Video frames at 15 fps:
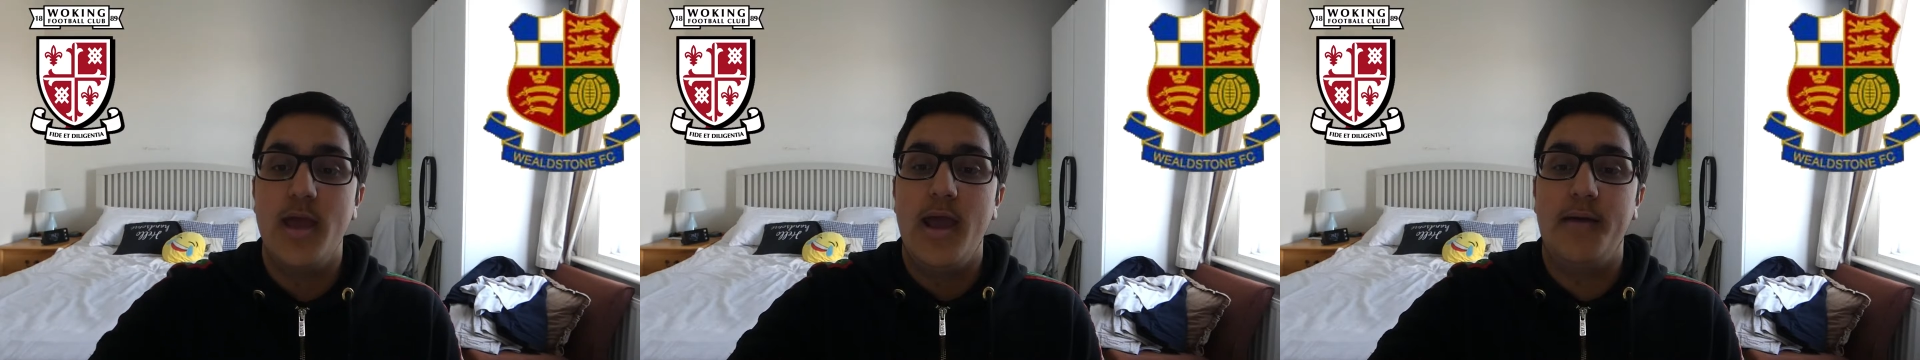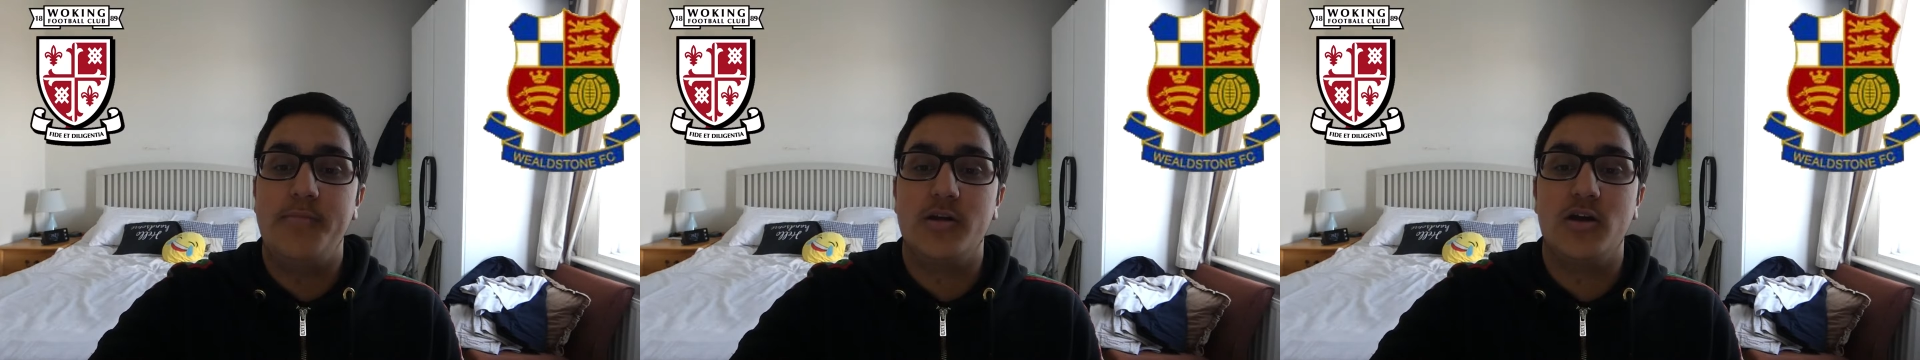
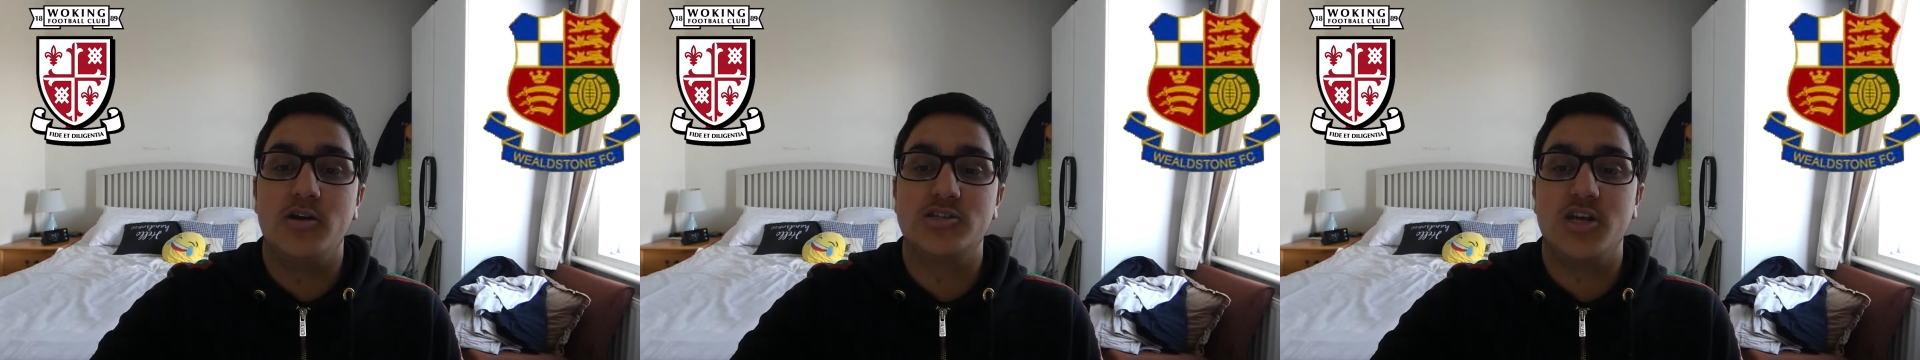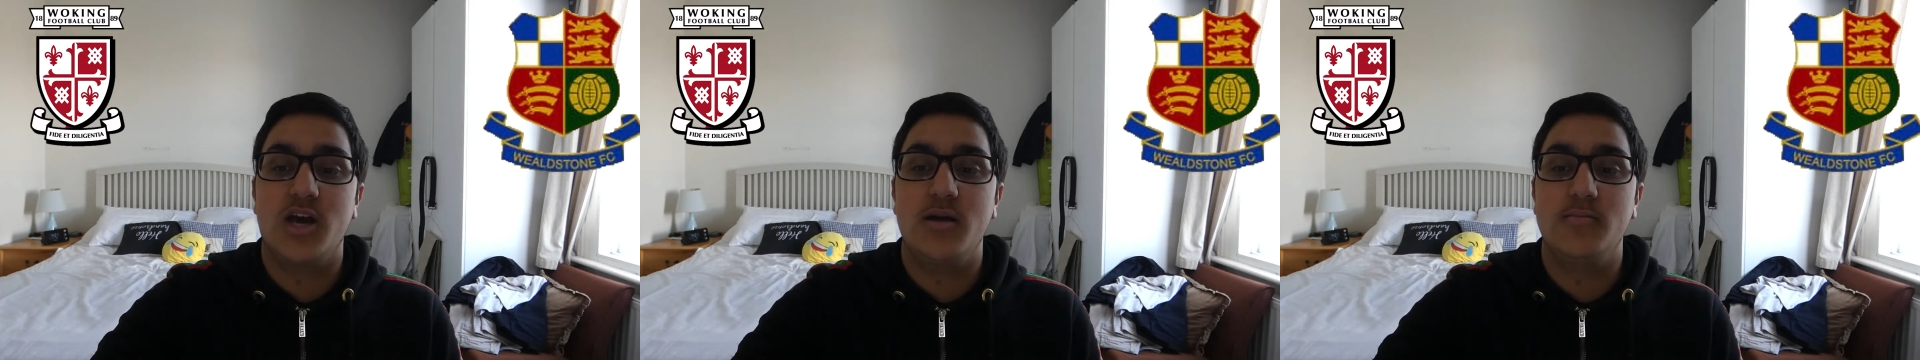And the
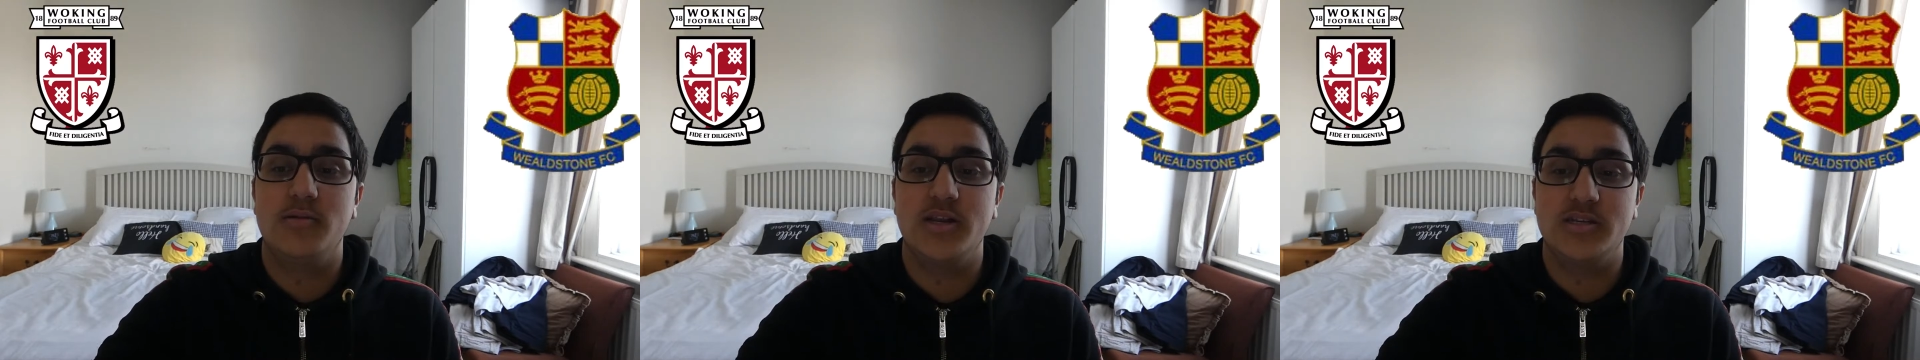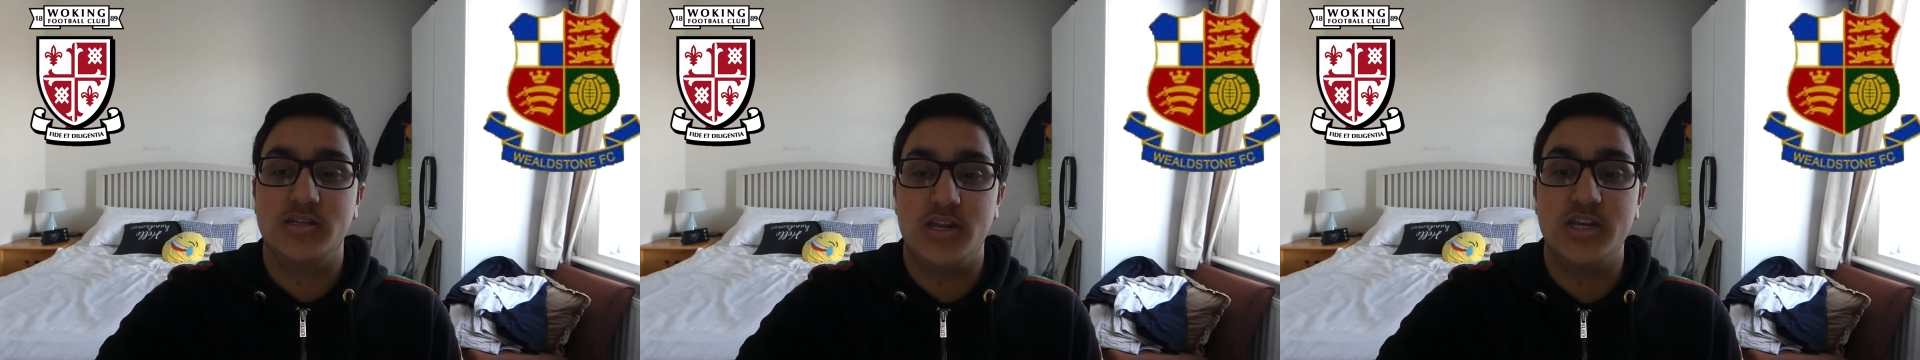last
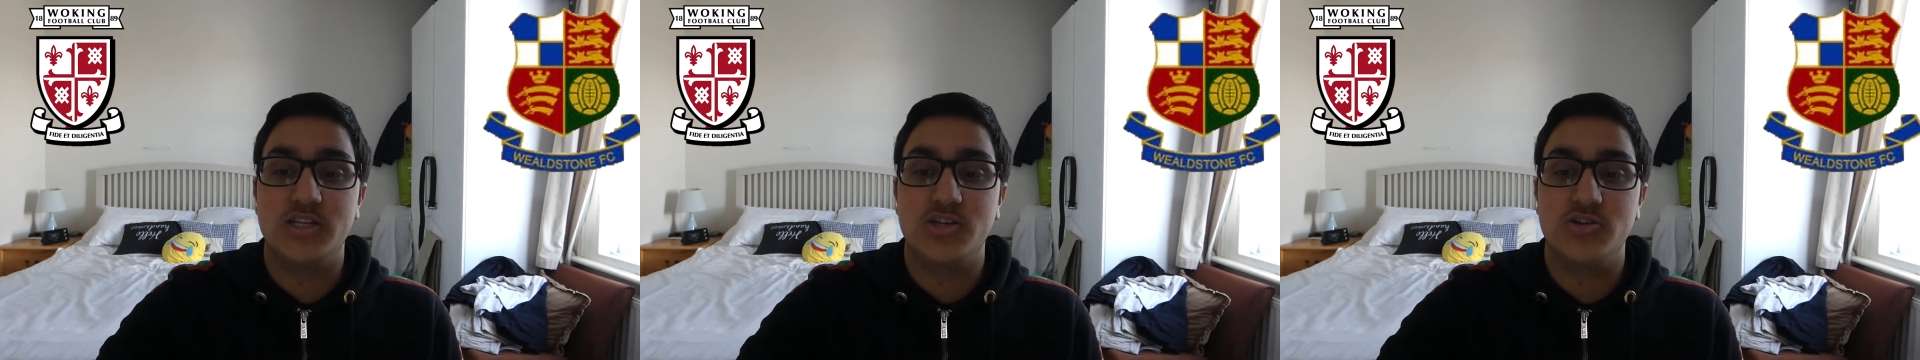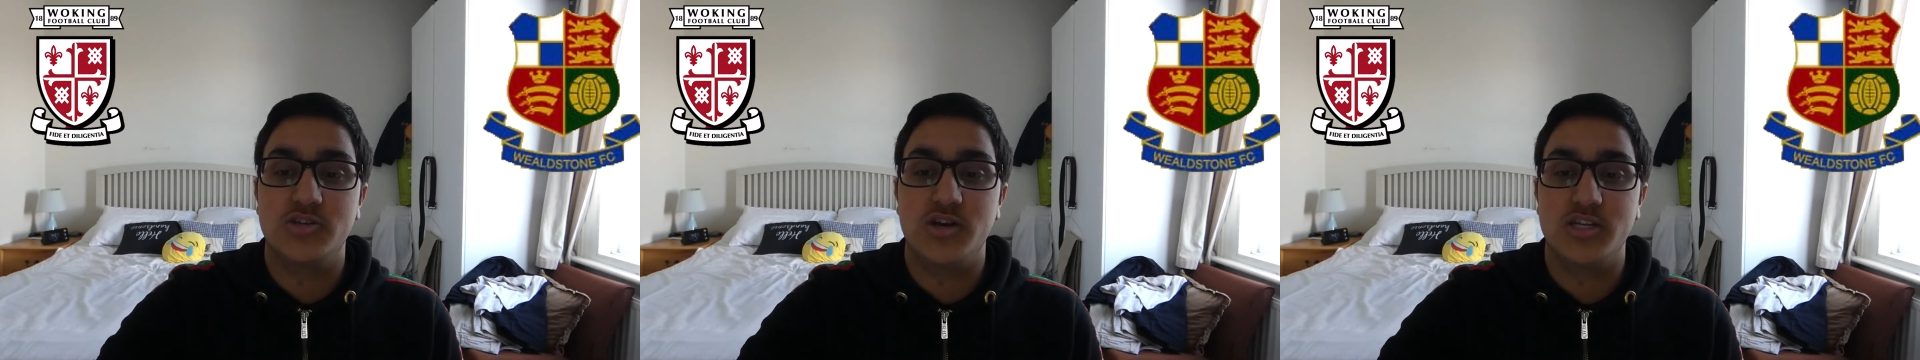time these
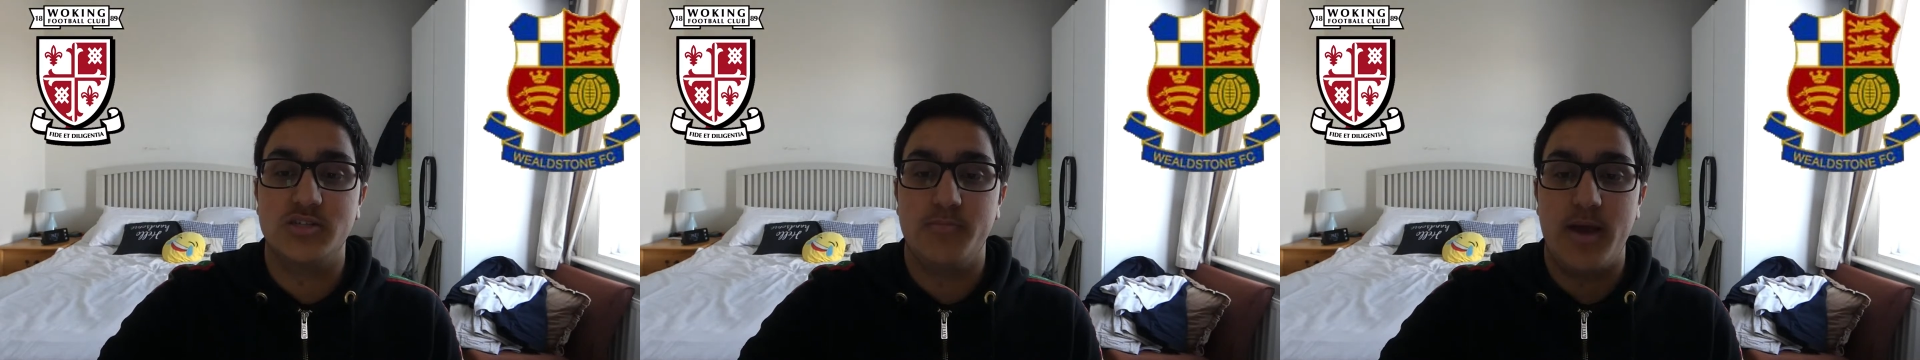two sides